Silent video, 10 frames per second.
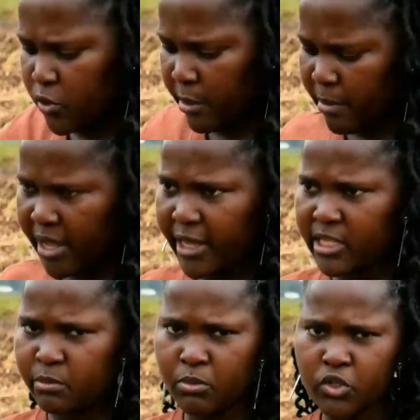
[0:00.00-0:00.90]
the
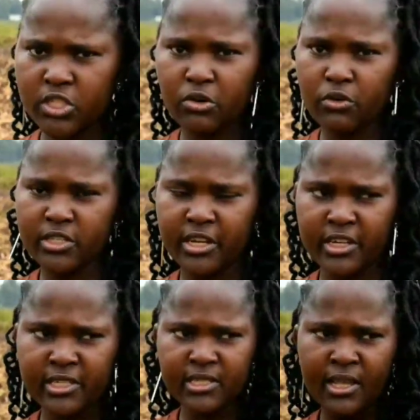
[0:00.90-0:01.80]
market, most
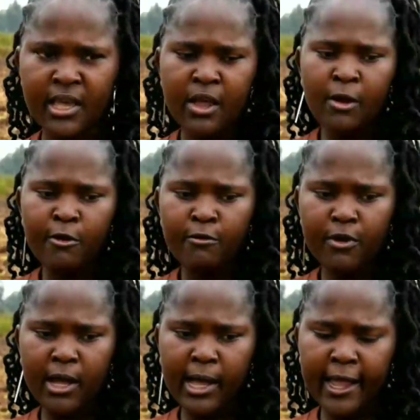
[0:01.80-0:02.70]
groceries,
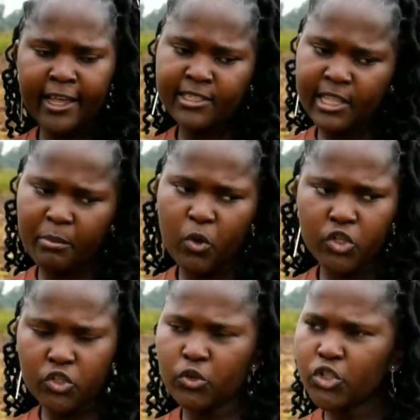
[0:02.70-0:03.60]
I asked them, what
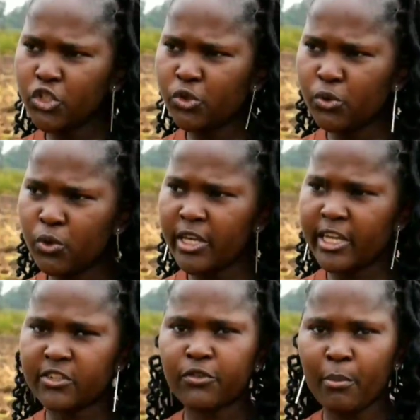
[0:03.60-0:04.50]
don't you
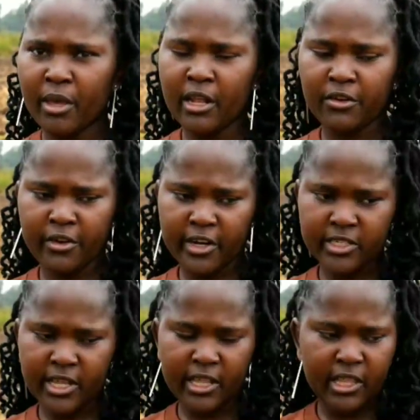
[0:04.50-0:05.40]
get from
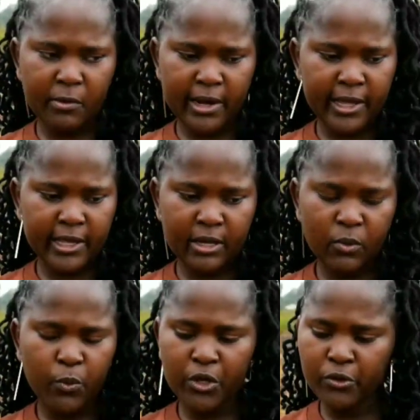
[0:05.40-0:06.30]
Eldoret? And they were like,
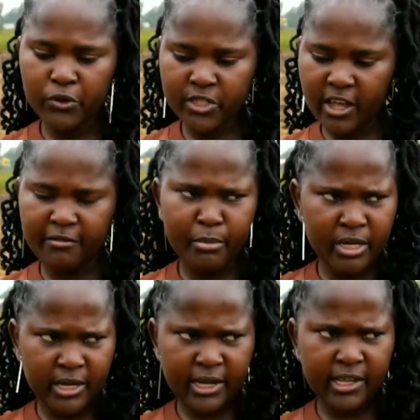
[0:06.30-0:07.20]
we do not have
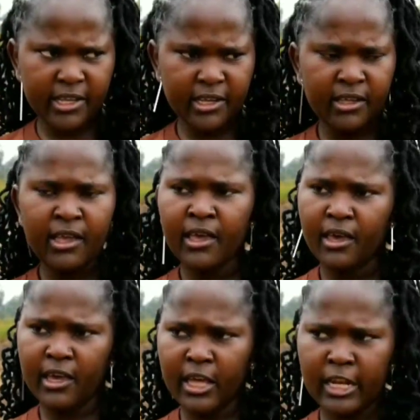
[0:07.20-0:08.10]
biringanya
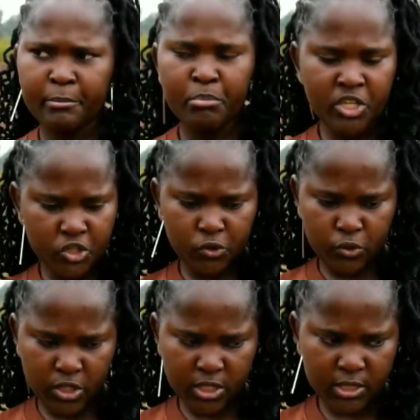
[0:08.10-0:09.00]
and
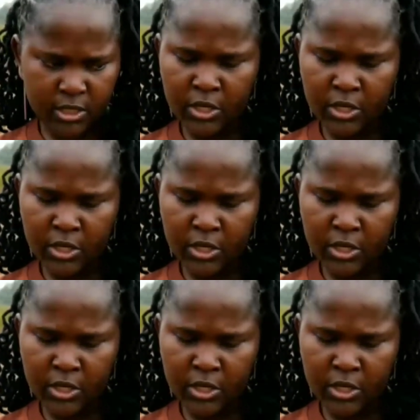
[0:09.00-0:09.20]
beetroots.